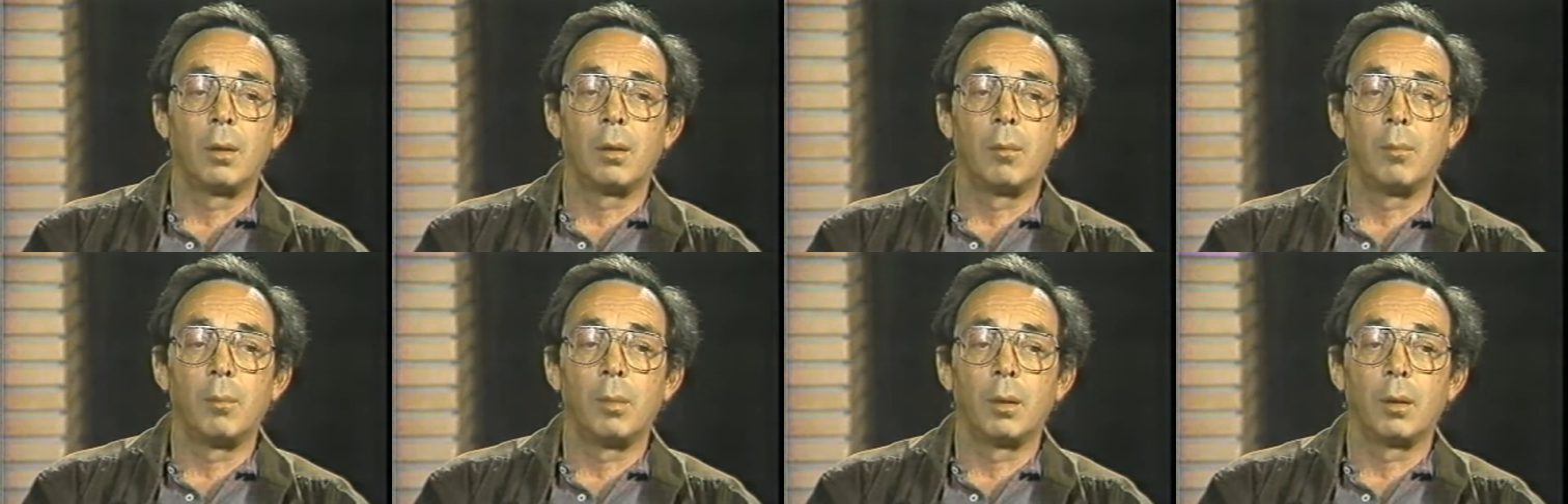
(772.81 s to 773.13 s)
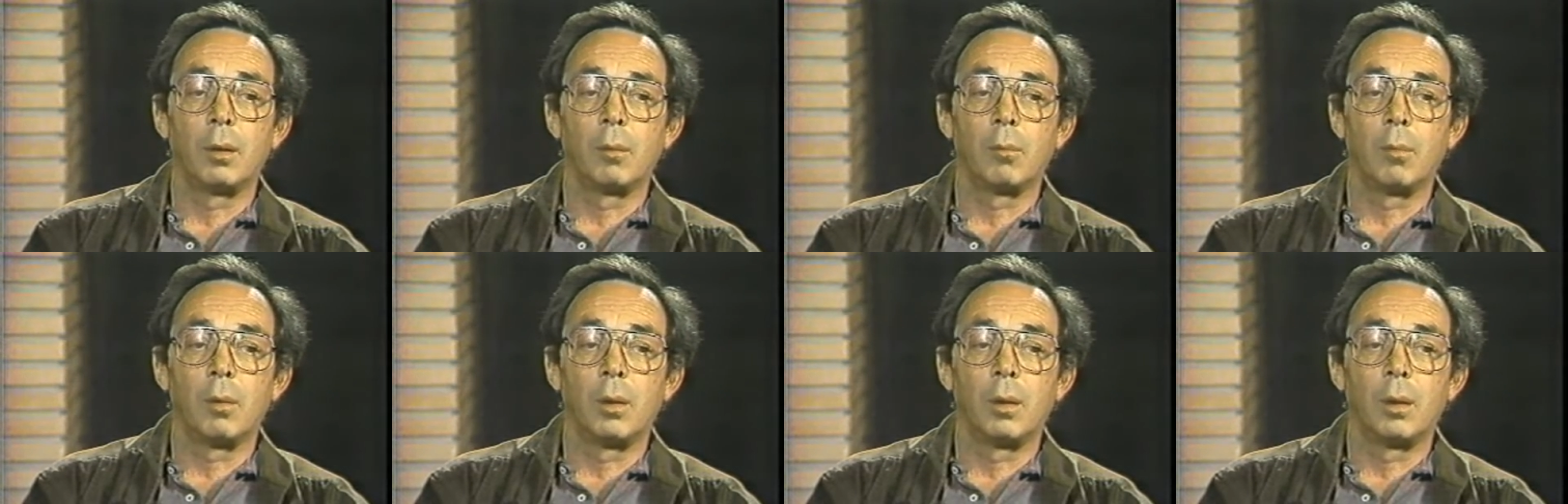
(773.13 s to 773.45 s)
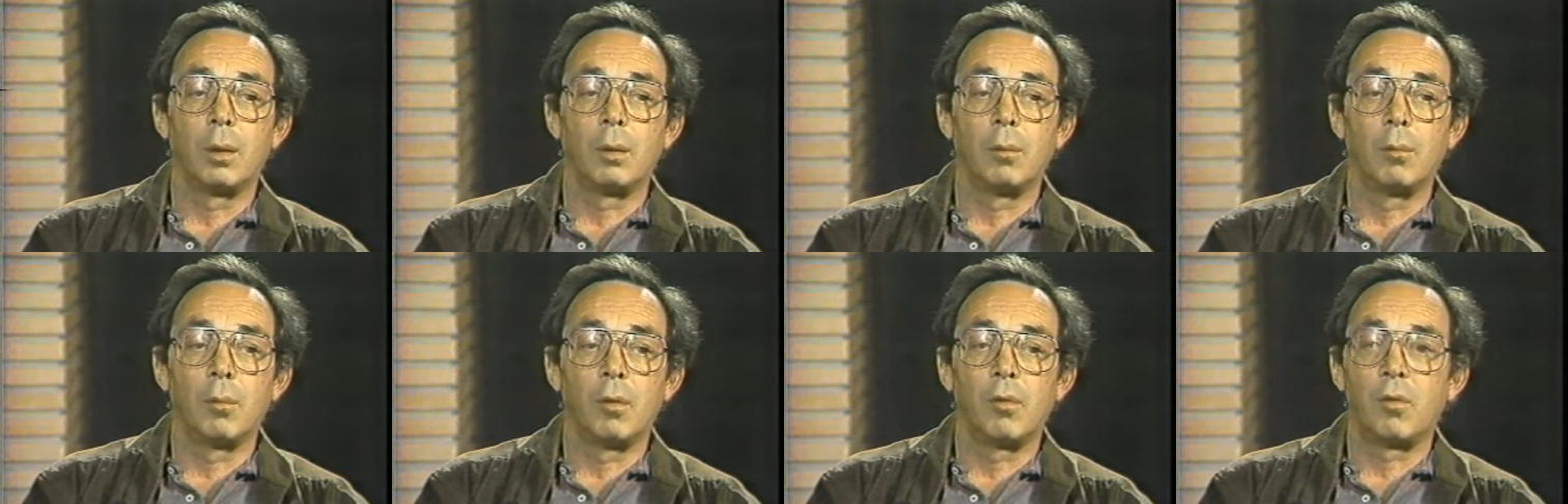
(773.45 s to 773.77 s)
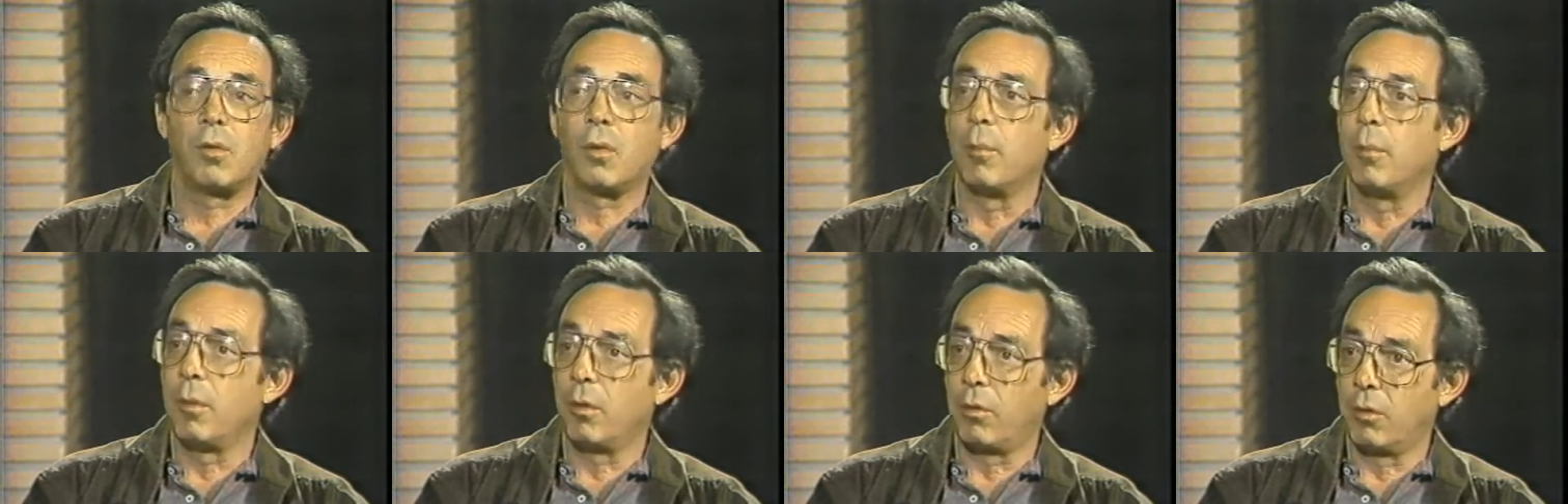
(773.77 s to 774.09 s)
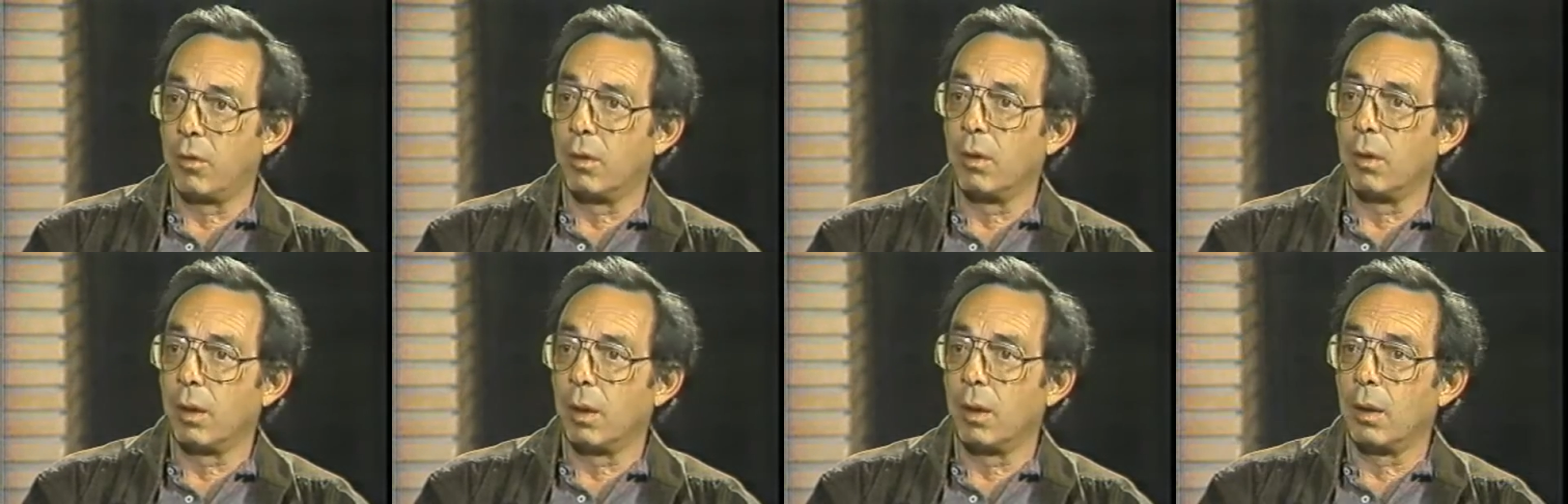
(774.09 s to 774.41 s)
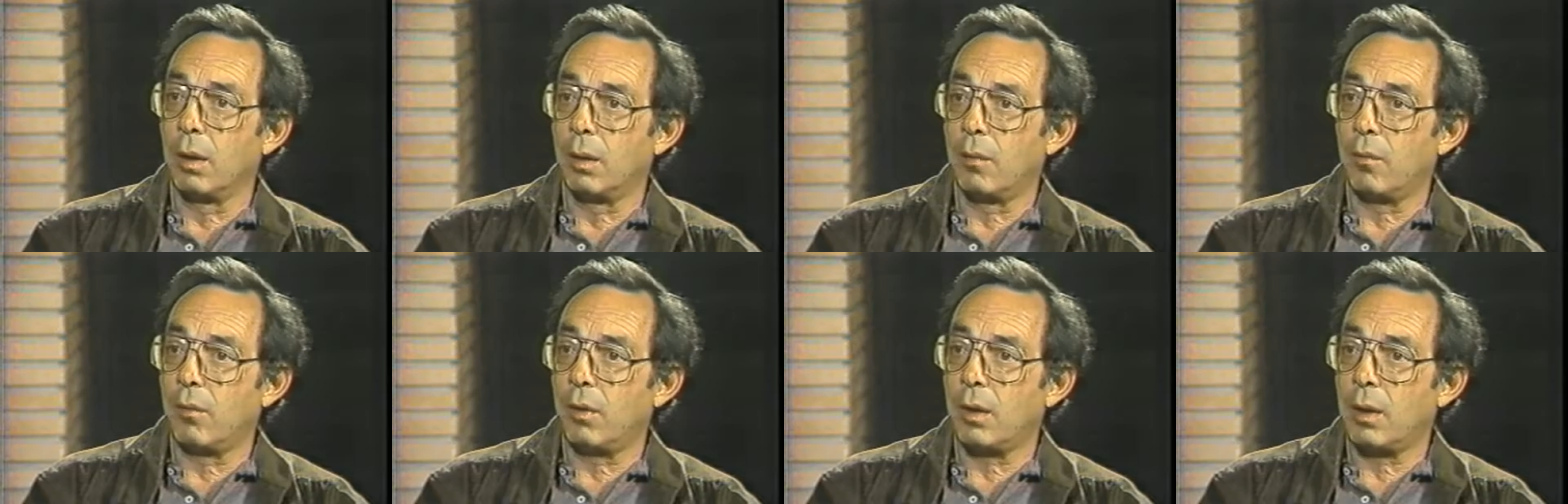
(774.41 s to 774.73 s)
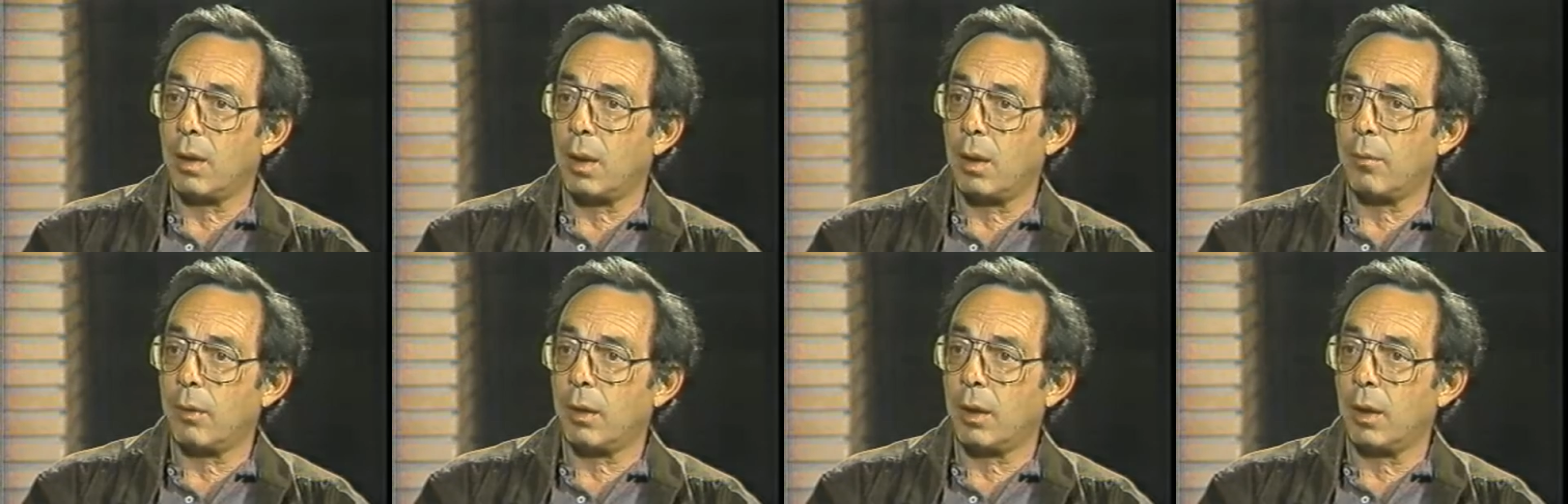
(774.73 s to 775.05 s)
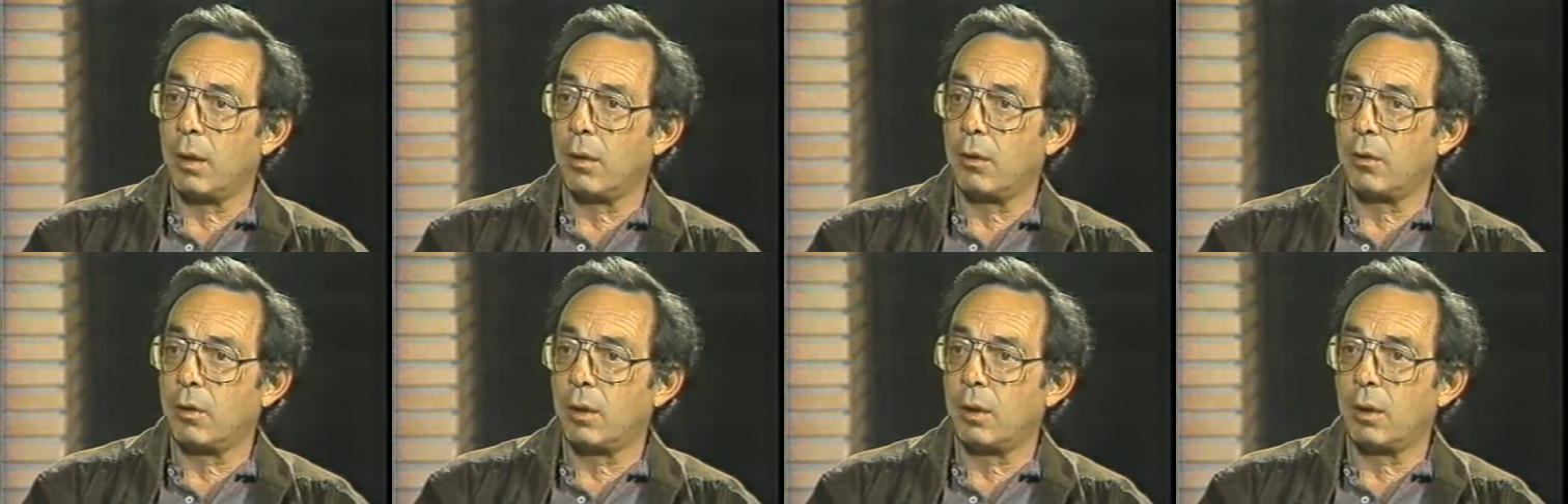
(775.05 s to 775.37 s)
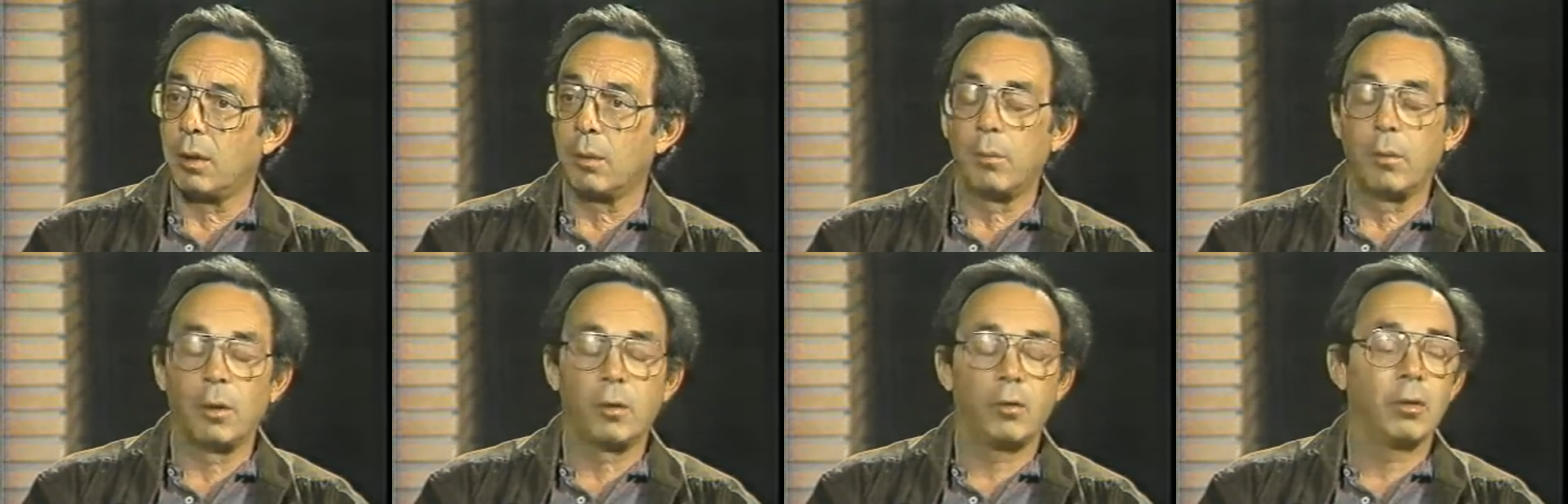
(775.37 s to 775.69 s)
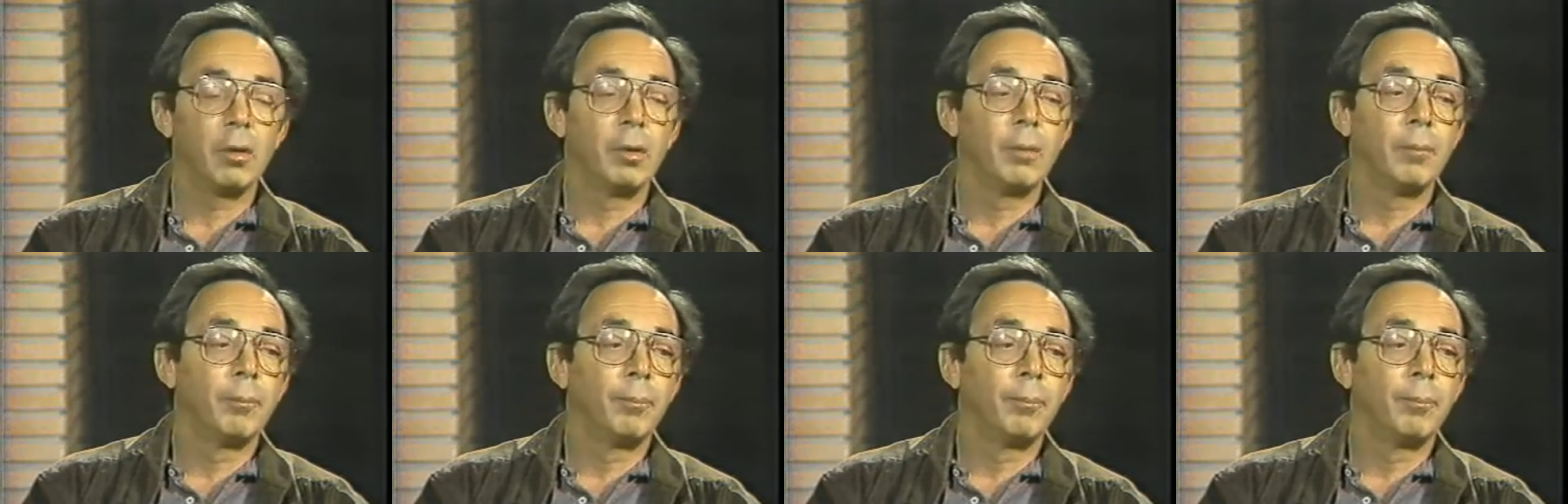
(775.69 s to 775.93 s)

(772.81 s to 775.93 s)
or built one was Commissioner Libby of the Atomic Energy Commission.